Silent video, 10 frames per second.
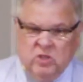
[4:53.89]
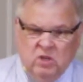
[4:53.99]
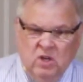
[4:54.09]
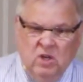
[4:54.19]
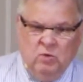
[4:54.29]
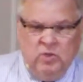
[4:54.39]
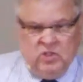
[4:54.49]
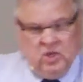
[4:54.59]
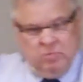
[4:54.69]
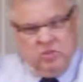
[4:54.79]
And we
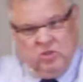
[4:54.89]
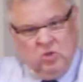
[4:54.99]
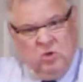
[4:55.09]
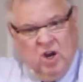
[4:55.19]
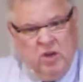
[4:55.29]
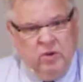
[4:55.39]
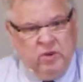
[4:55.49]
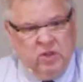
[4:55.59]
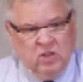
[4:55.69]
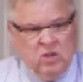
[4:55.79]
substitute other
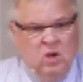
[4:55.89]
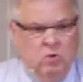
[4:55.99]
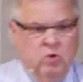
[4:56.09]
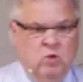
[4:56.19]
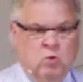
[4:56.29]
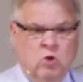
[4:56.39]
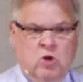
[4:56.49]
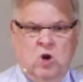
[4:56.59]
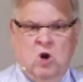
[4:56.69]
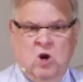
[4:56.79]
things. We
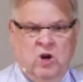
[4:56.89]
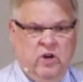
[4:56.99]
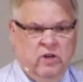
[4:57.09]
work hard,